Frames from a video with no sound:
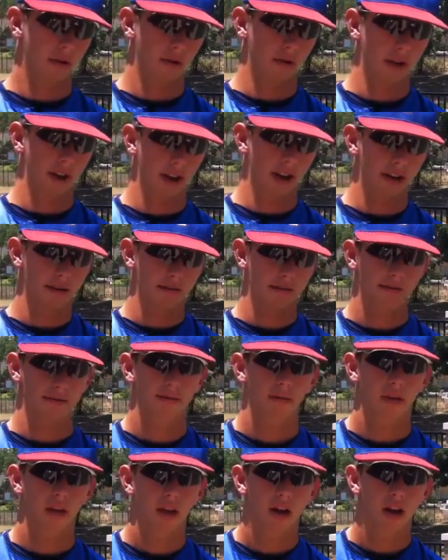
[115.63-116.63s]
Okay?
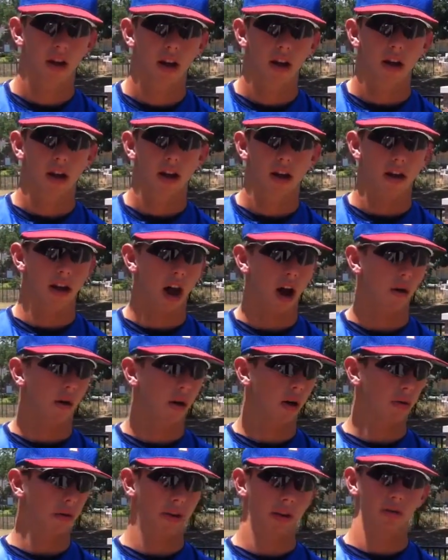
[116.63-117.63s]
Now
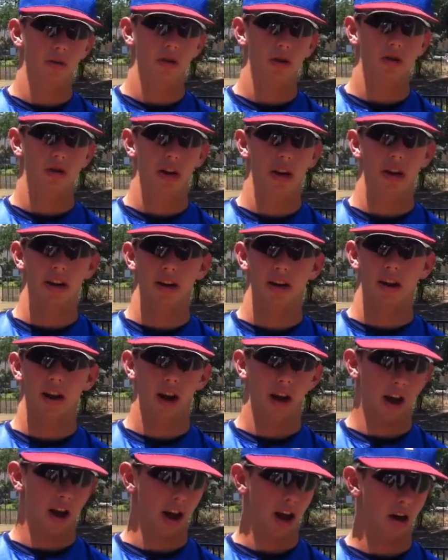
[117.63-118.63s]
I will demonstrate
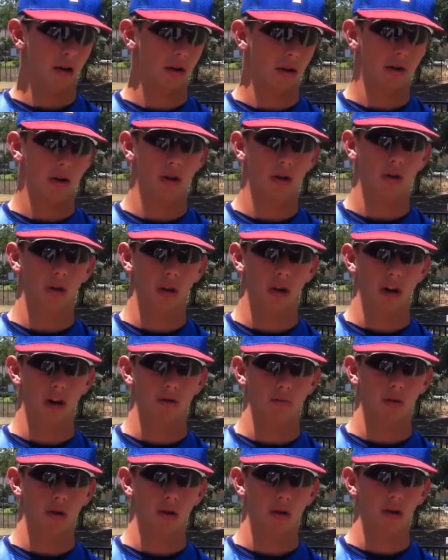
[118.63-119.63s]
how to hold the
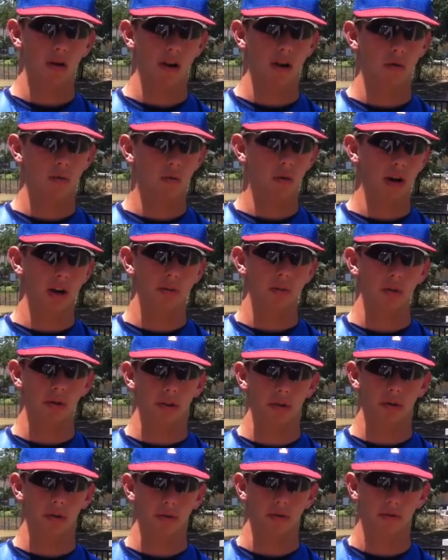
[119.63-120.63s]
curveball and what it will
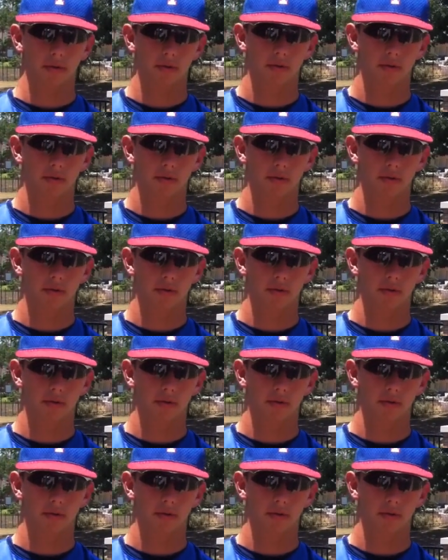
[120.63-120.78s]
do.